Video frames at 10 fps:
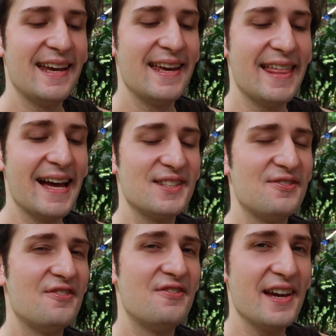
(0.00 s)
and that's
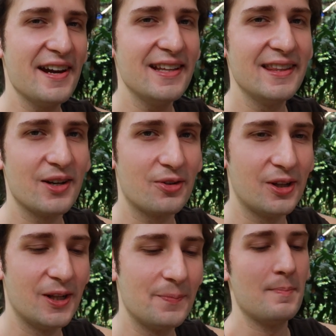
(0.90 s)
very
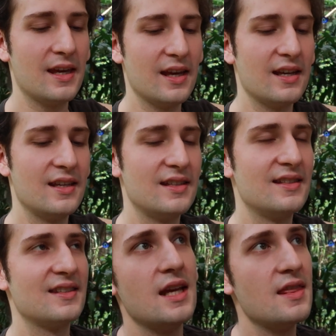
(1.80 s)
literal because
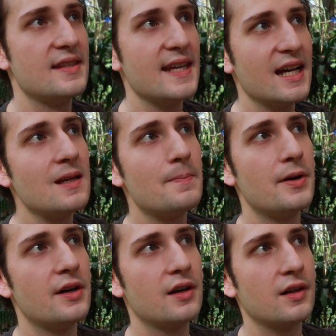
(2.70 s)
in the second
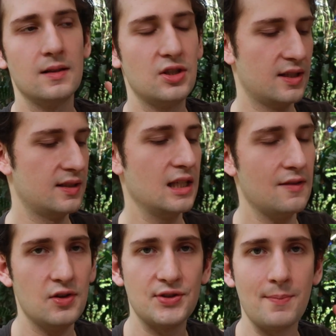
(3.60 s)
book, just to
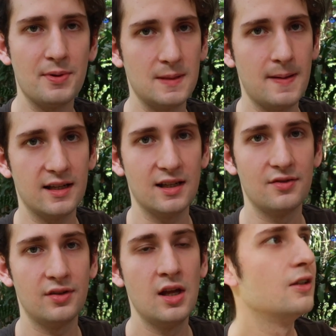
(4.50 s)
give you some
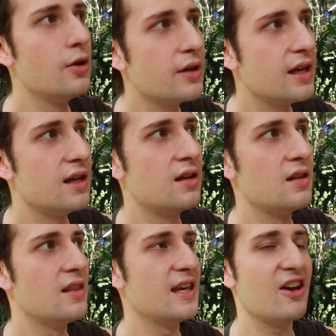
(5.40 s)
perspective,
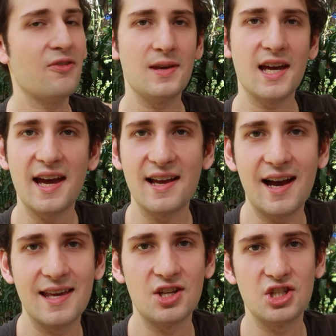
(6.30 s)
Logan, the F B I
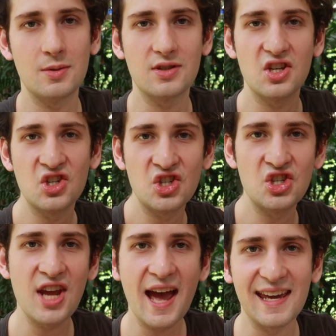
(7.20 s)
guy that she was
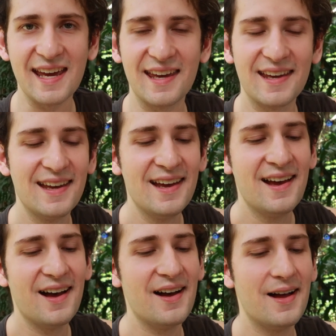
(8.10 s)
shagging,
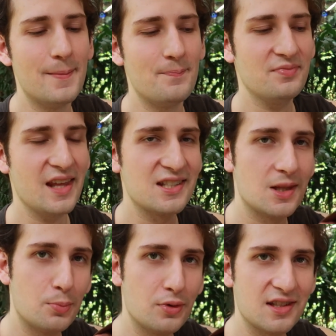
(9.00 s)
um, as
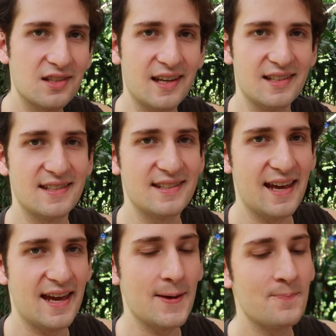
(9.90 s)
the Brits like to
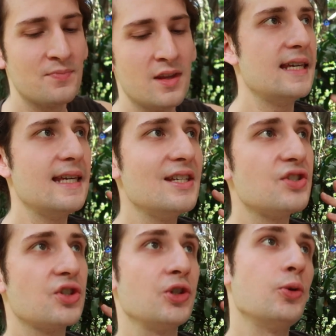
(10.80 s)
say, he
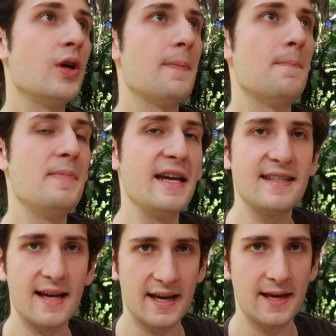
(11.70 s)
screwed up big
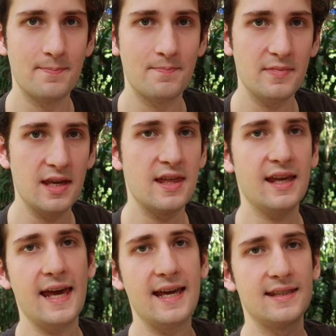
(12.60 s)
time in the
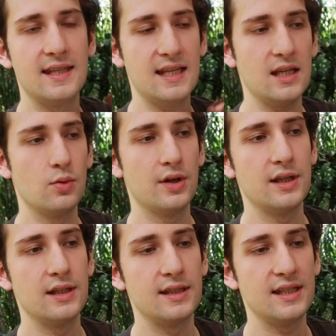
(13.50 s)
case that he
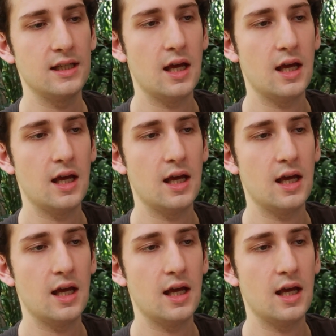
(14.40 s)
was